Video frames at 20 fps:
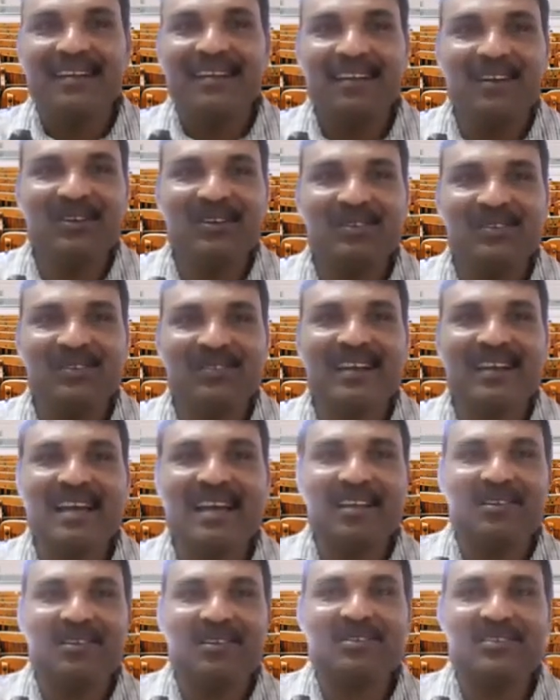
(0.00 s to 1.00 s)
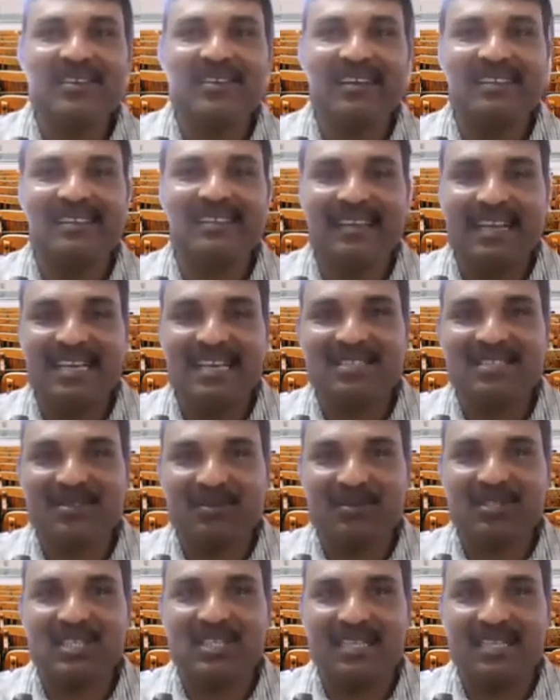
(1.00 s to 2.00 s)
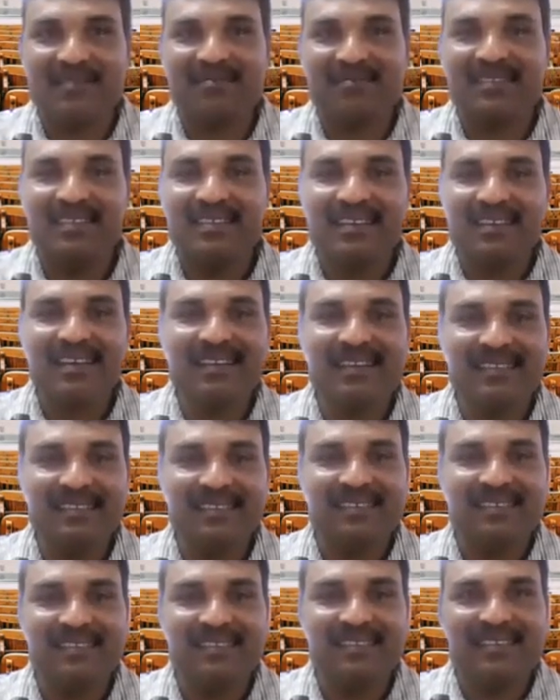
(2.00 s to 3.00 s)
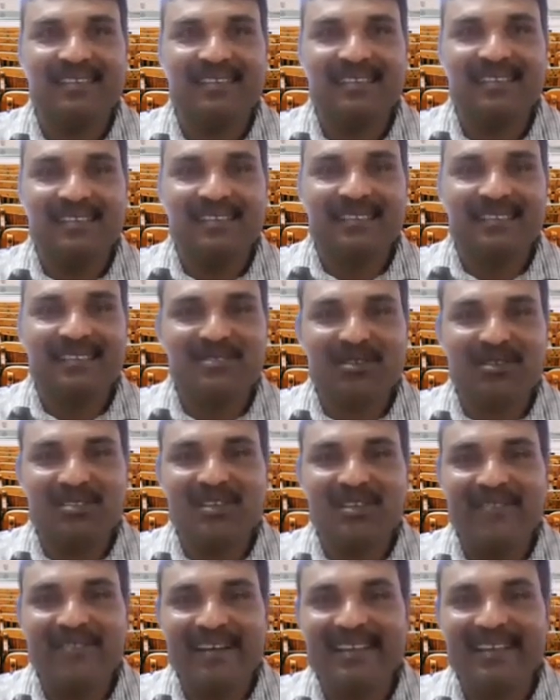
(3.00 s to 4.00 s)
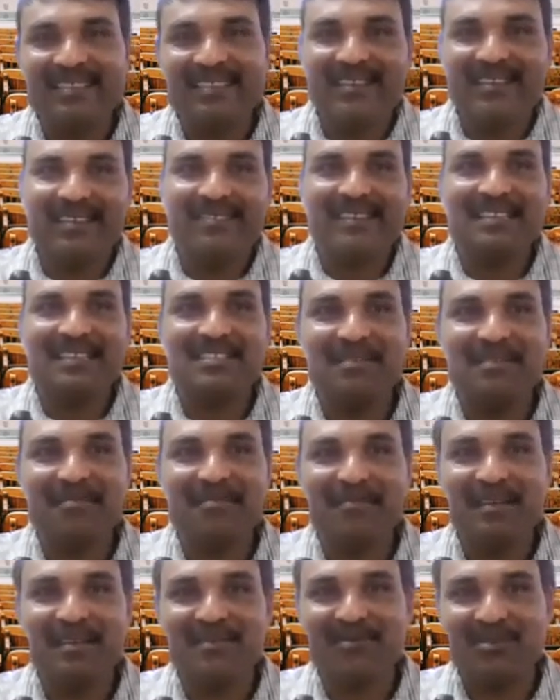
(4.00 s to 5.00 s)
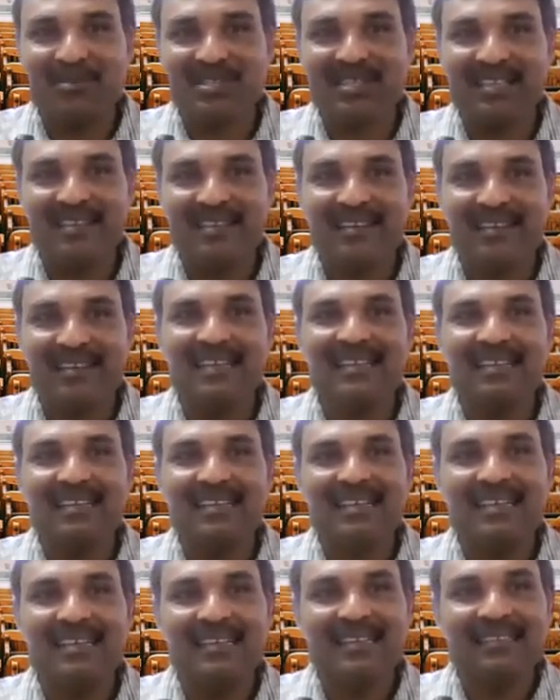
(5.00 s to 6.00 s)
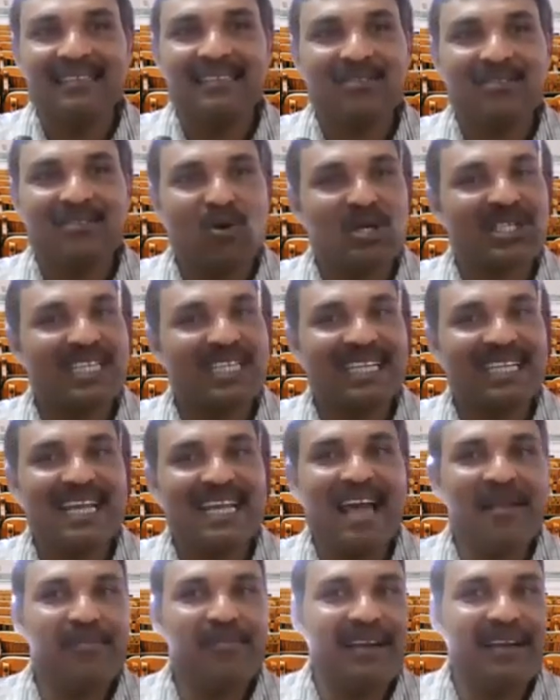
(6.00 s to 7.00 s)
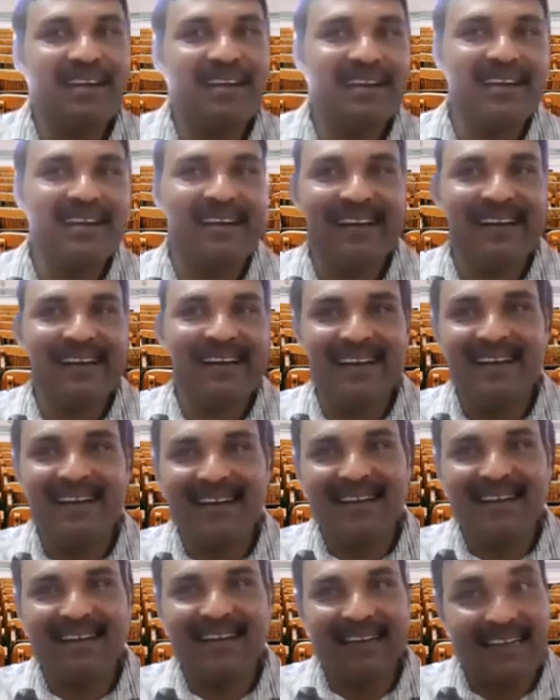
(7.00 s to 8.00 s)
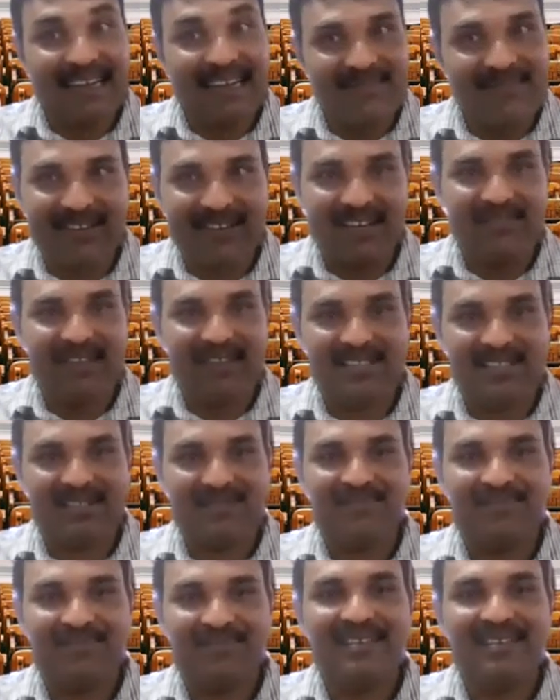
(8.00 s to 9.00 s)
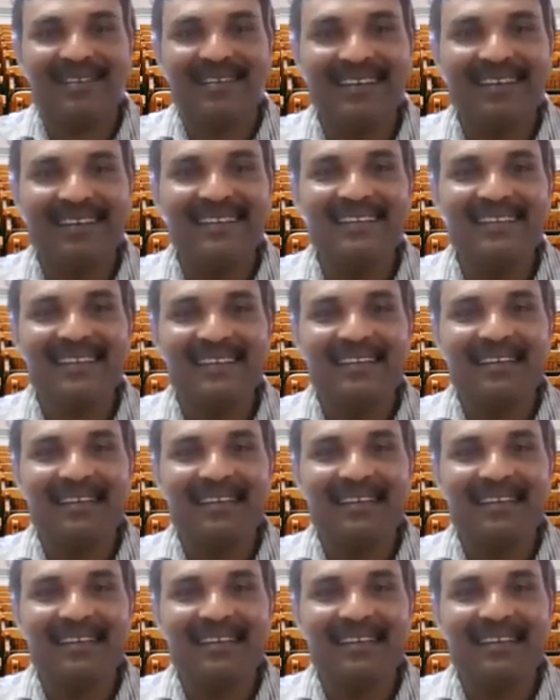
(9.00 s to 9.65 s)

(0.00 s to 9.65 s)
Now we can look at the next question, right? This is also a very simple question, right? This question can be done in different ways, right?